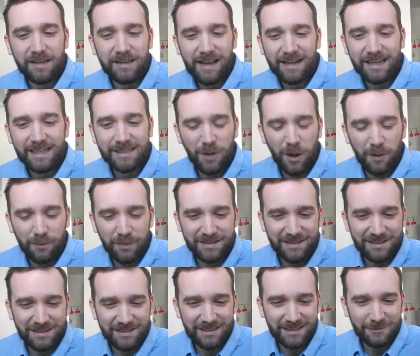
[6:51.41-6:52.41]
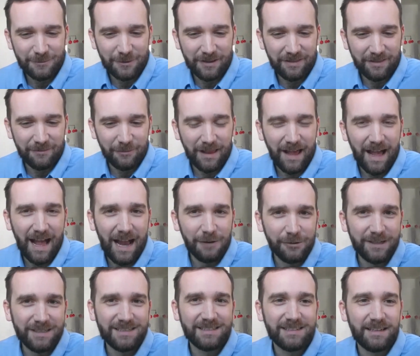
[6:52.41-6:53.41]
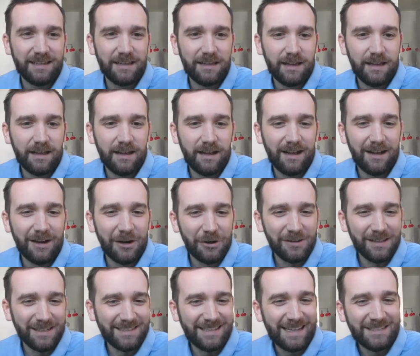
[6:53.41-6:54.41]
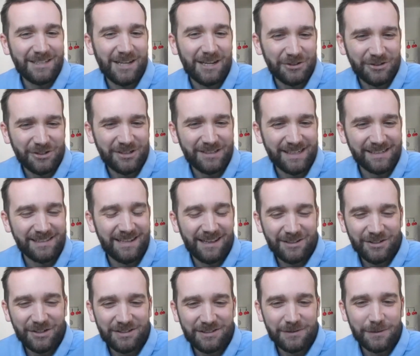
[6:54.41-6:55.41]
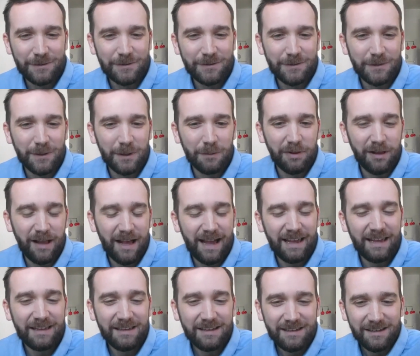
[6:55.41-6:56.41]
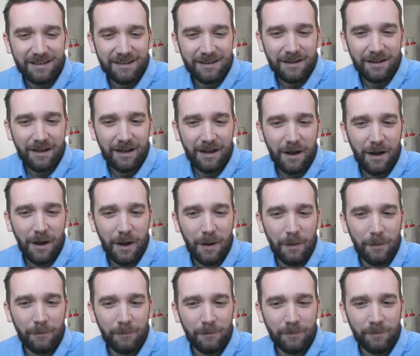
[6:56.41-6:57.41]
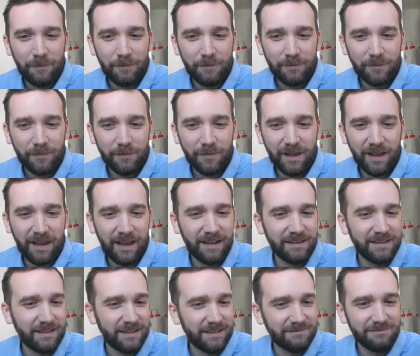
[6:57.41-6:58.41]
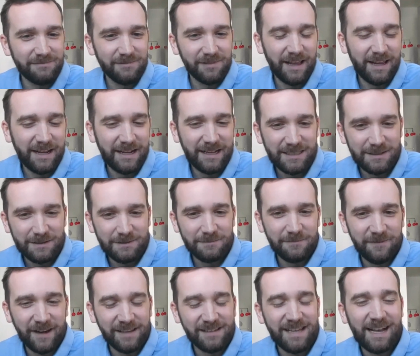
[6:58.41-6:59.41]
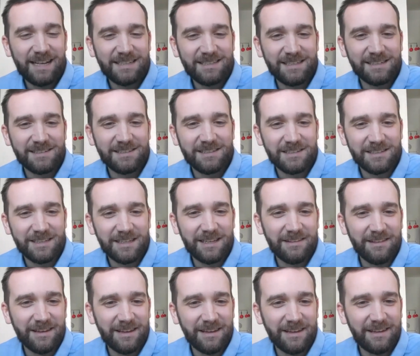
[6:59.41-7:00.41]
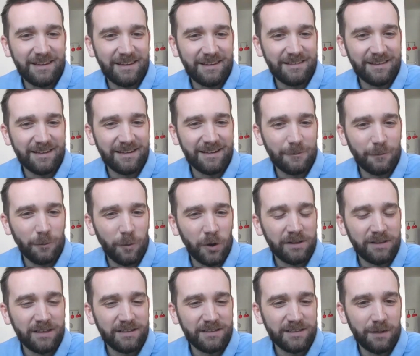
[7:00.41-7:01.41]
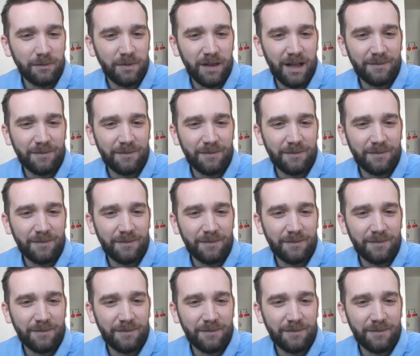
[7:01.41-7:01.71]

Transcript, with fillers: you know, any, any small businesses with, with high risk, uh, early stage energy technologies to, to apply. Um, and Leah, it's fantastic to see the, the work that